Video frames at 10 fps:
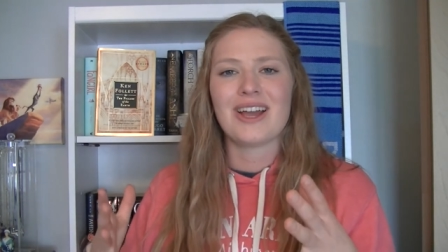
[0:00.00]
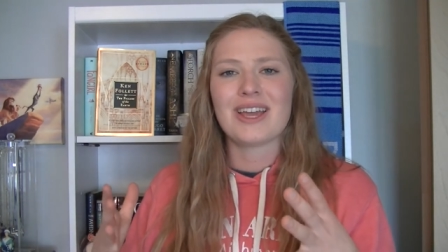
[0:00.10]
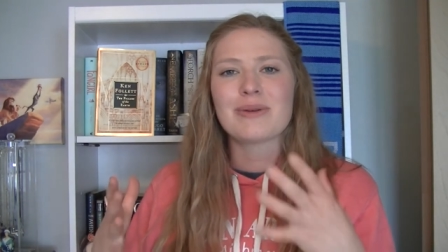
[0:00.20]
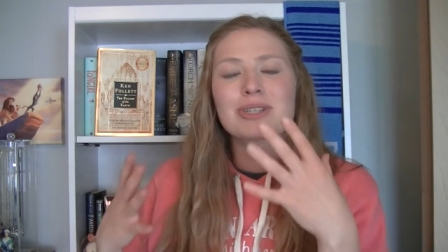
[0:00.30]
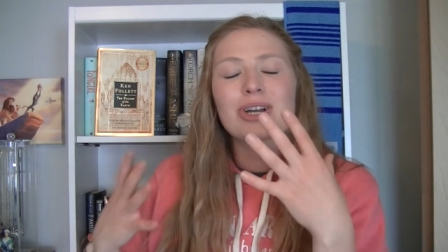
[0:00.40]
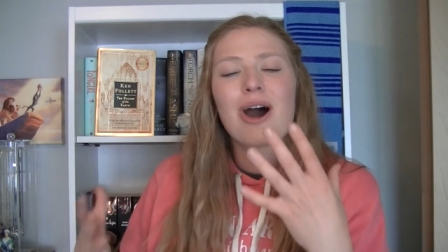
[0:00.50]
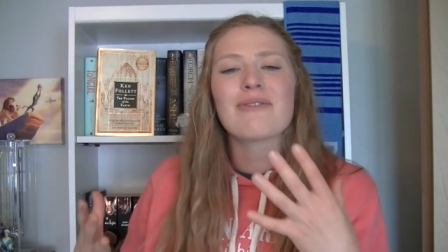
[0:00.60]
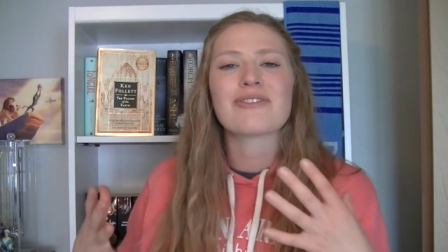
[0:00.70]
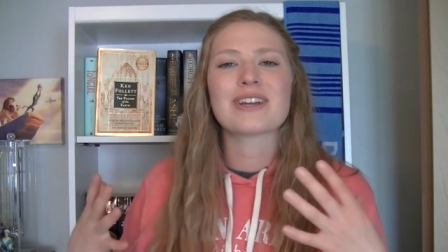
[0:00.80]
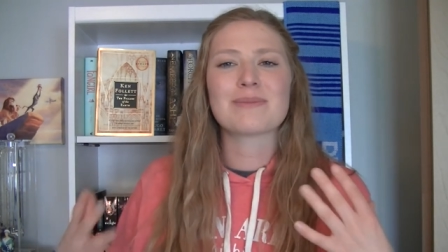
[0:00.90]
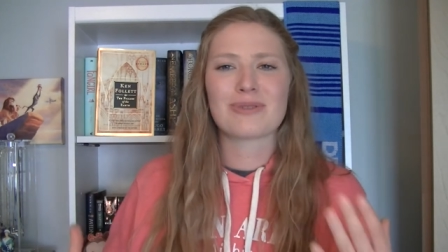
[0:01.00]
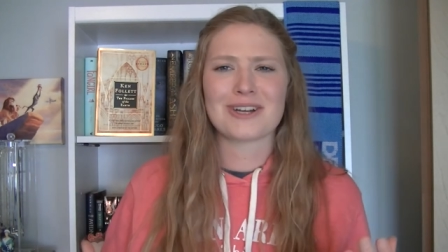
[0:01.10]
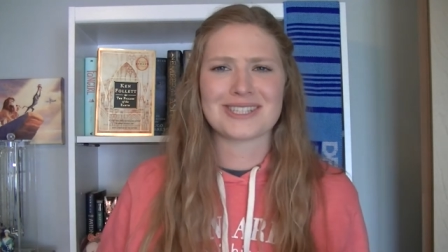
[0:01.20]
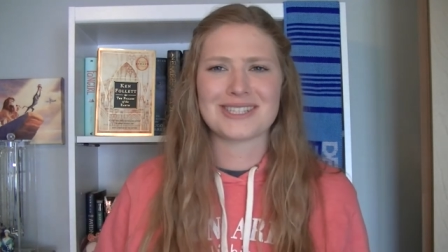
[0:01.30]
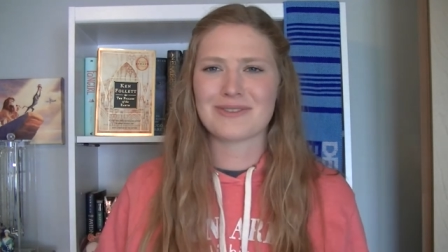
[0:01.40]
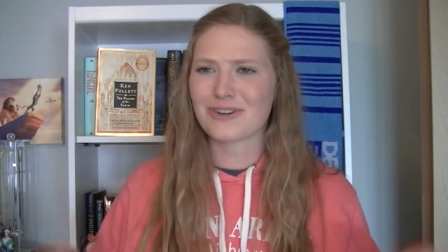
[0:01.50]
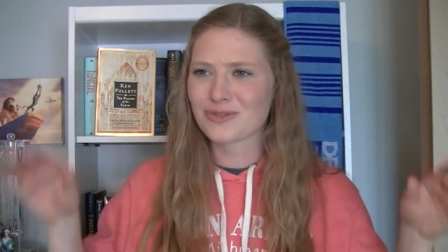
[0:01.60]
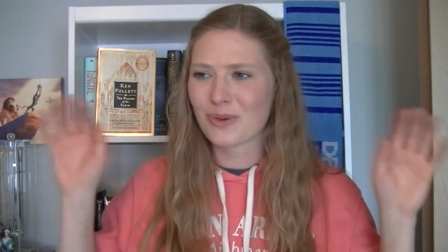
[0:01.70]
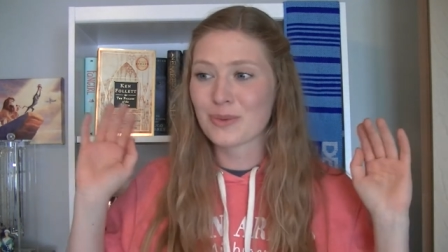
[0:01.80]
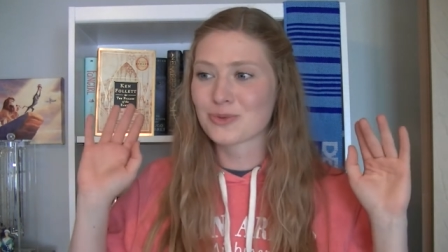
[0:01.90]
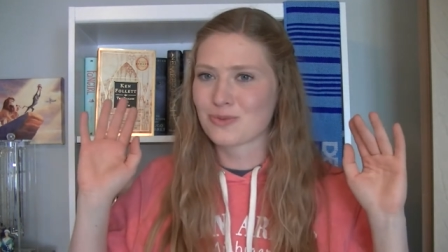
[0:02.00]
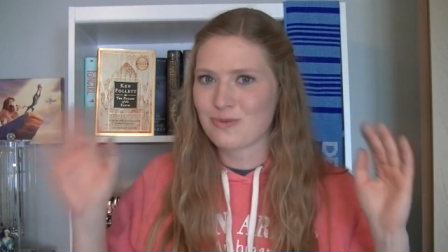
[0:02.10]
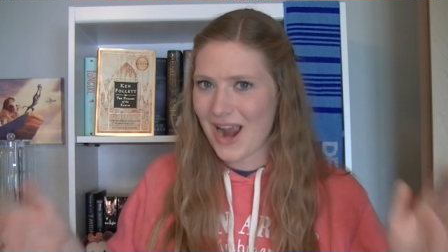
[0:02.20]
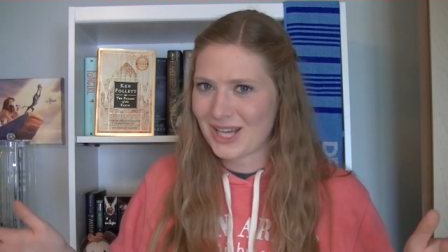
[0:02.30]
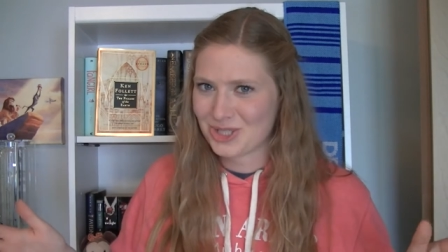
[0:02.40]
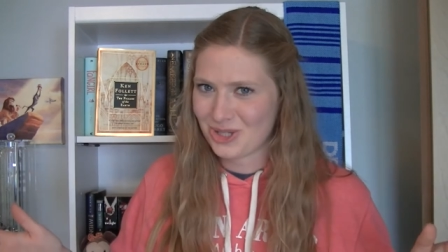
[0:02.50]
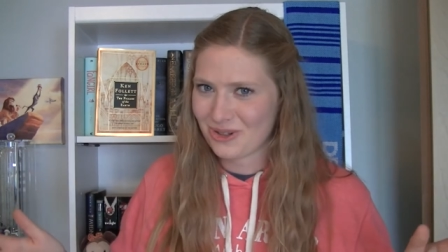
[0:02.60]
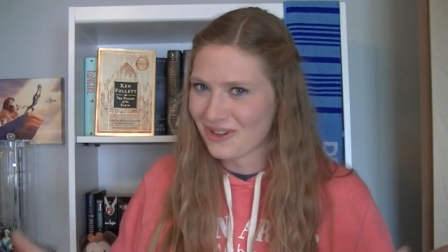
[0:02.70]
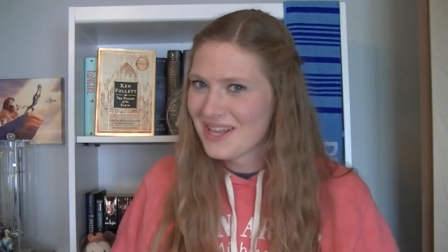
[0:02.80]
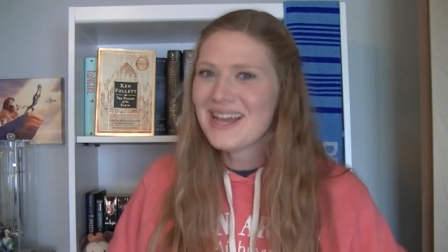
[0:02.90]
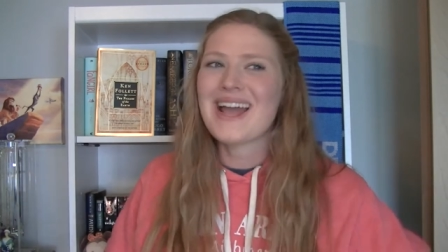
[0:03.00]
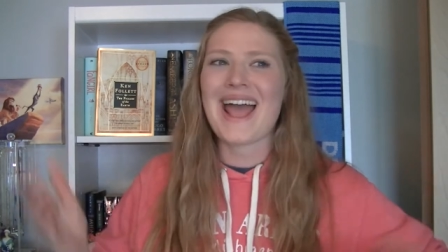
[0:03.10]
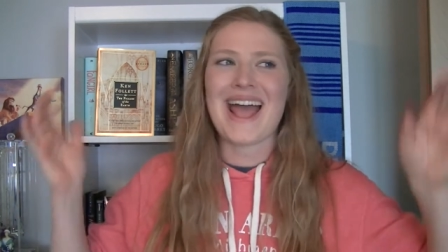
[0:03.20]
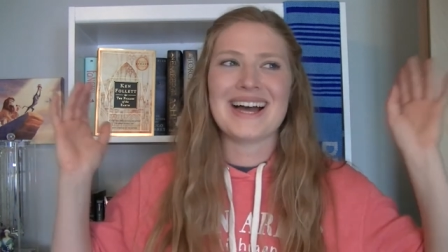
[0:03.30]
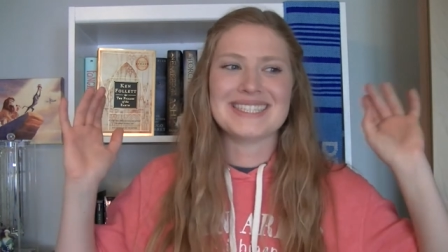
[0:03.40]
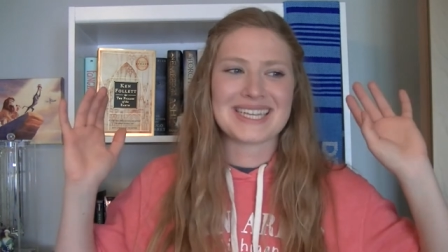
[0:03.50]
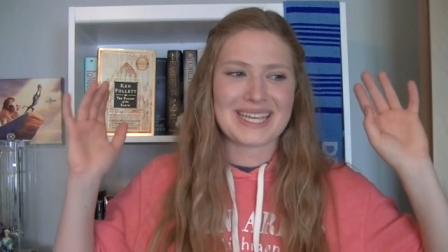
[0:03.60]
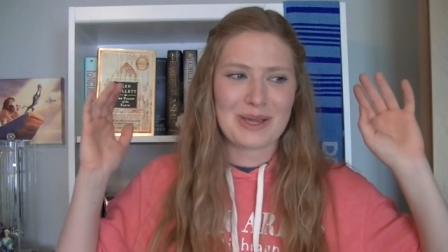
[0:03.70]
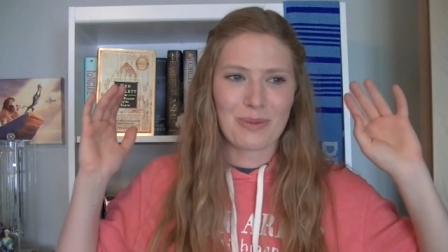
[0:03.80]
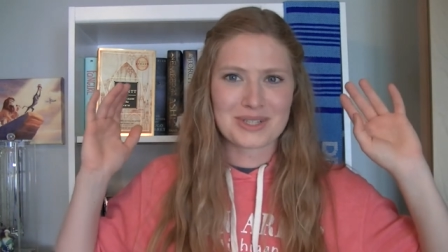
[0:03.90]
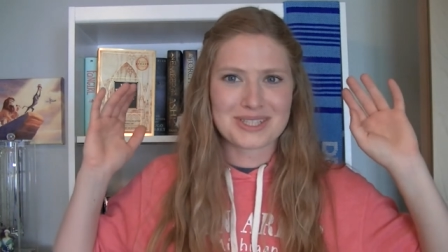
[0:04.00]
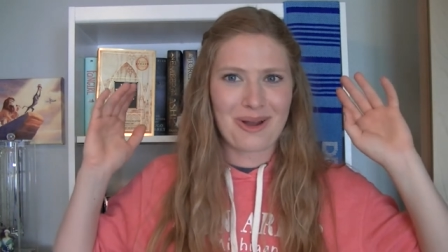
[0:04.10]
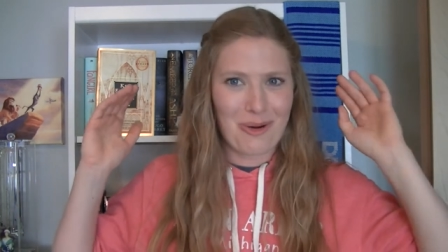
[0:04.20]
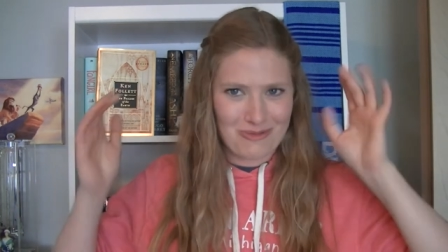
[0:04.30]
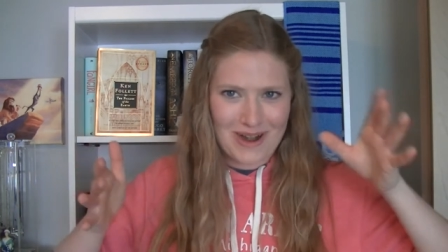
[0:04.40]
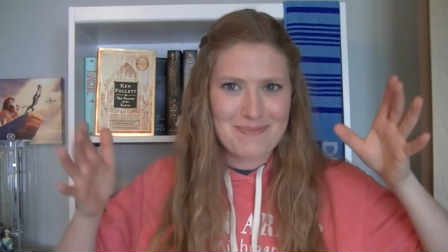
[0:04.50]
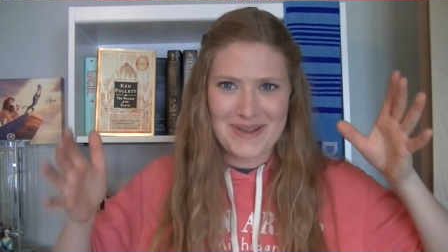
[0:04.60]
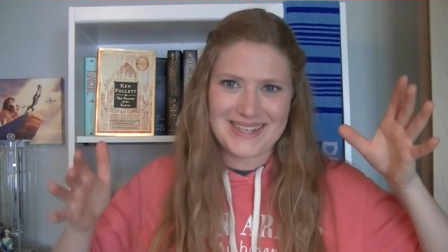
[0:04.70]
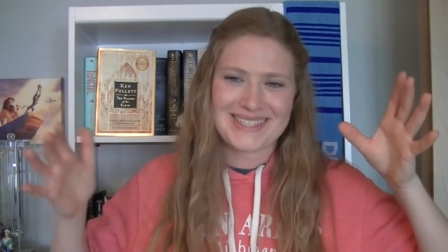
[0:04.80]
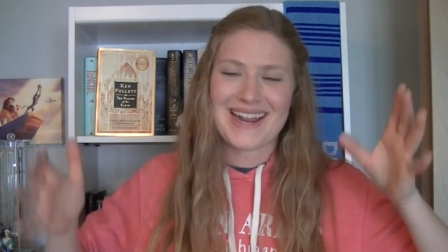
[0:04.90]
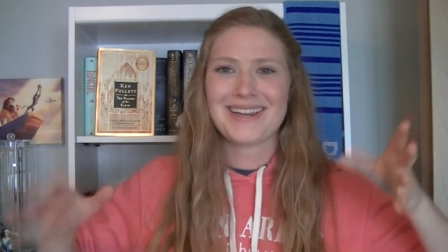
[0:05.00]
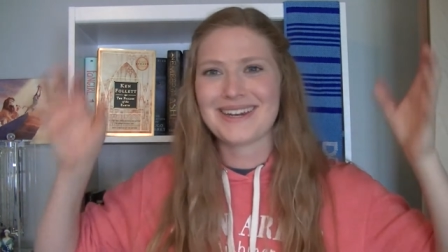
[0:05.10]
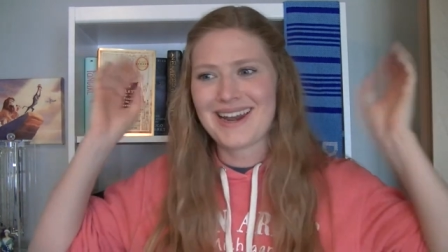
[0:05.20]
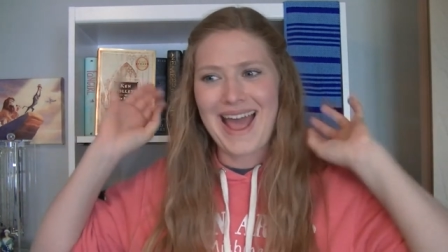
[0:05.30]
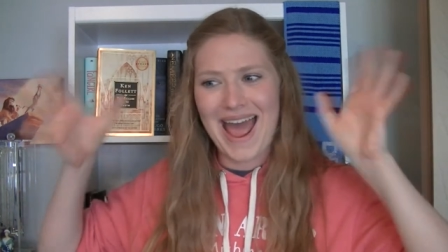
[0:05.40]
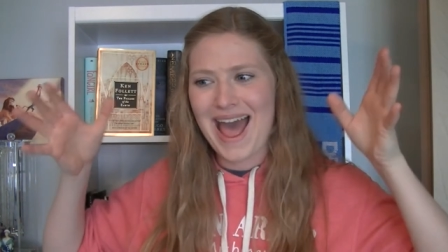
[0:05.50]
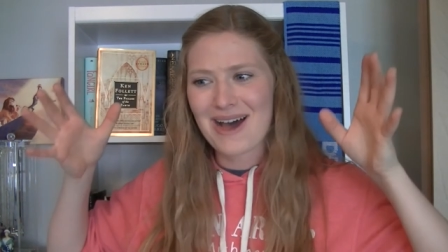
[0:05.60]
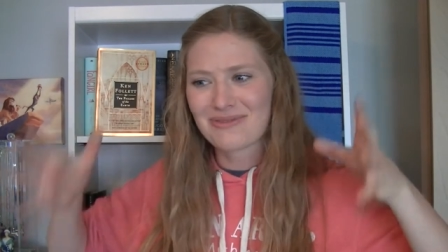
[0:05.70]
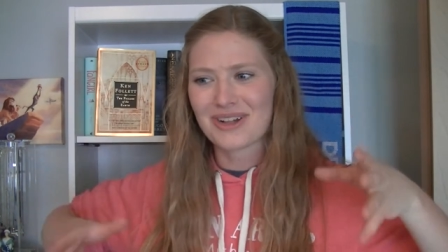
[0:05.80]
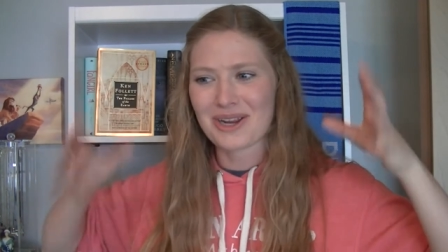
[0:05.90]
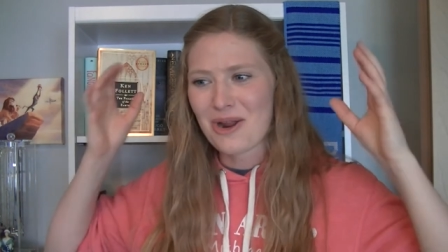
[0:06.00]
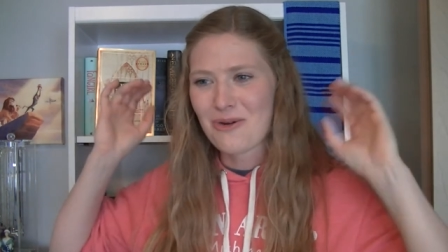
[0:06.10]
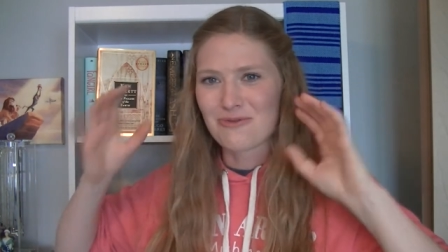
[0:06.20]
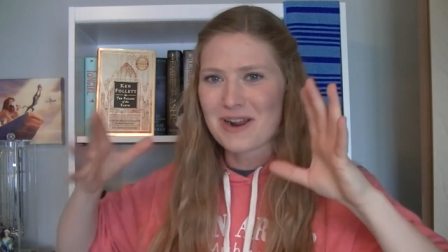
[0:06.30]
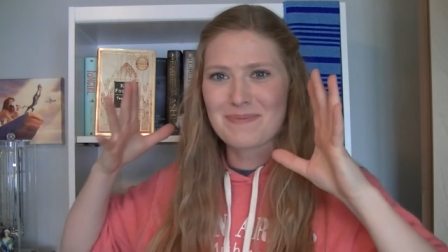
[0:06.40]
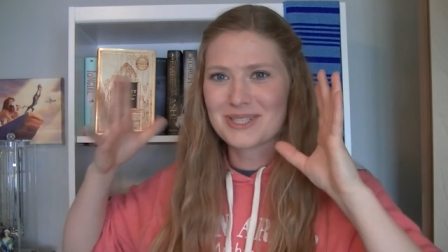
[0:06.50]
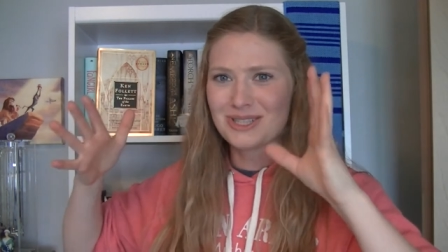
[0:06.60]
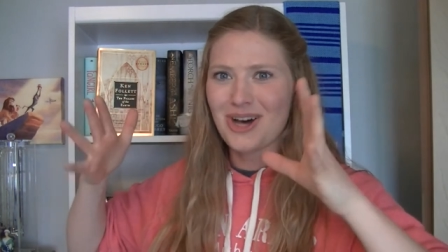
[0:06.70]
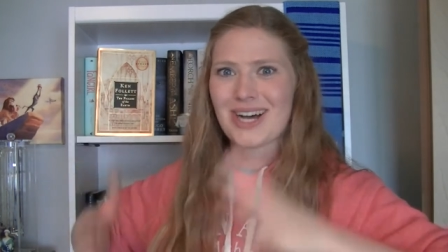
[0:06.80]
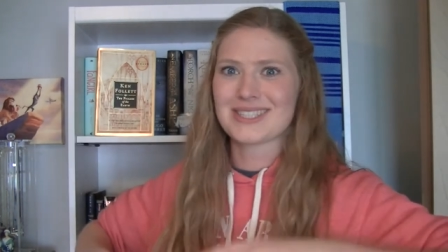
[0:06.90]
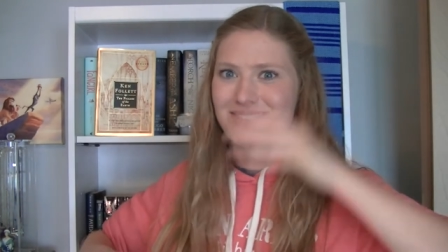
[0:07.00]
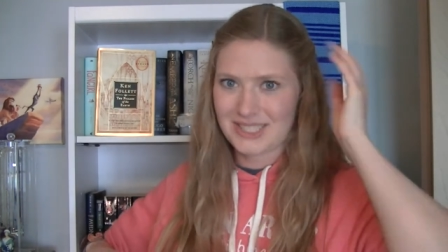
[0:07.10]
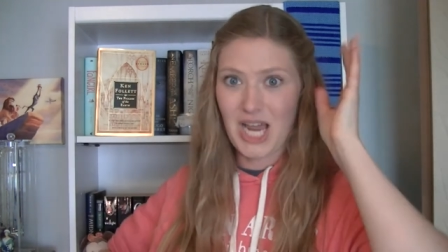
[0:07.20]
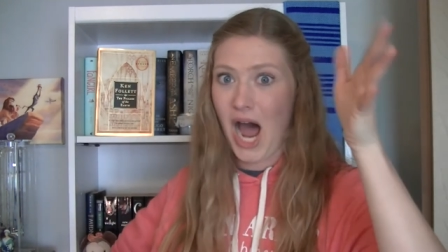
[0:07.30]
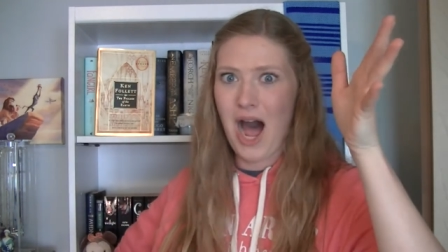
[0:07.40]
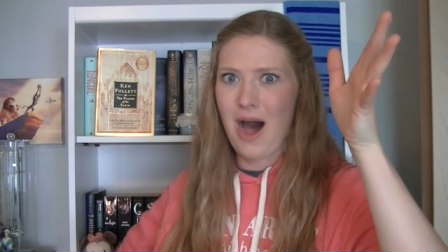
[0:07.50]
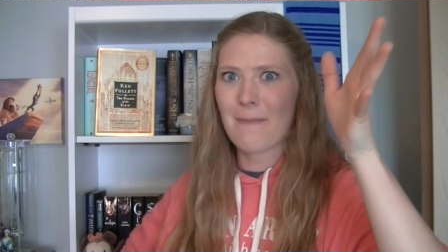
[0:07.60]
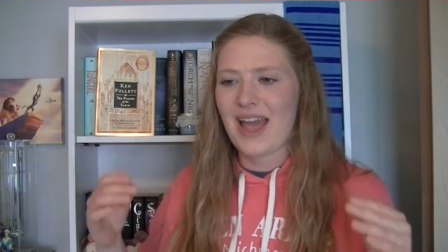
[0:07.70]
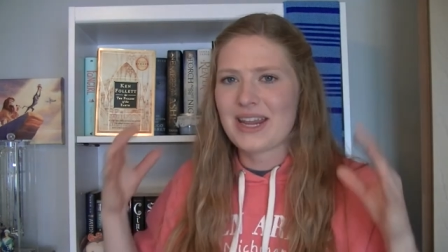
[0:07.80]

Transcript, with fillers: he was a comforting presence. First of all, he was rational, and he wasn't a rapist, and he didn't have, like, rapist thoughts, Tom.